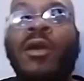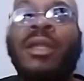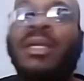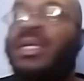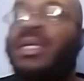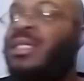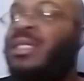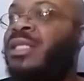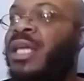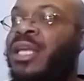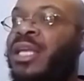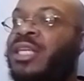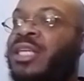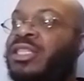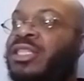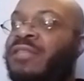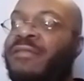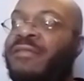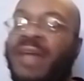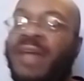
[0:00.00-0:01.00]
of this
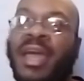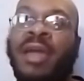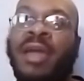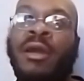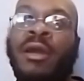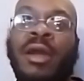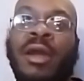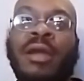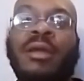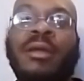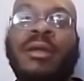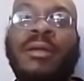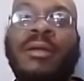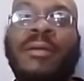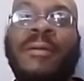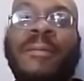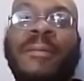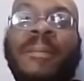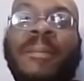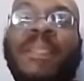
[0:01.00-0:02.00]
energy for Eric.
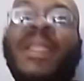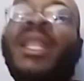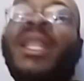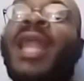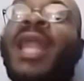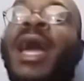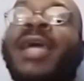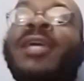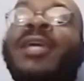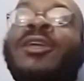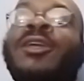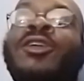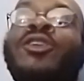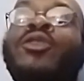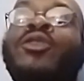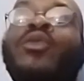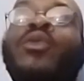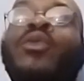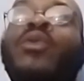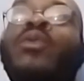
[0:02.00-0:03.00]
Like,
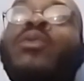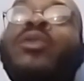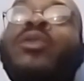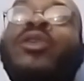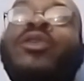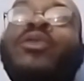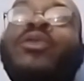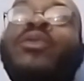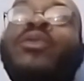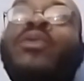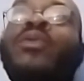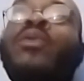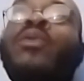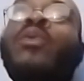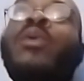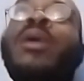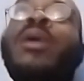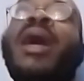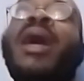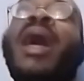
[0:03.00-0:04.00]
you
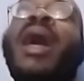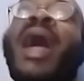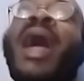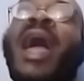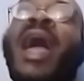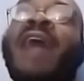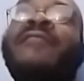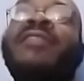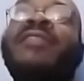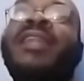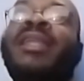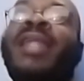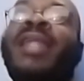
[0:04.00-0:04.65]
have,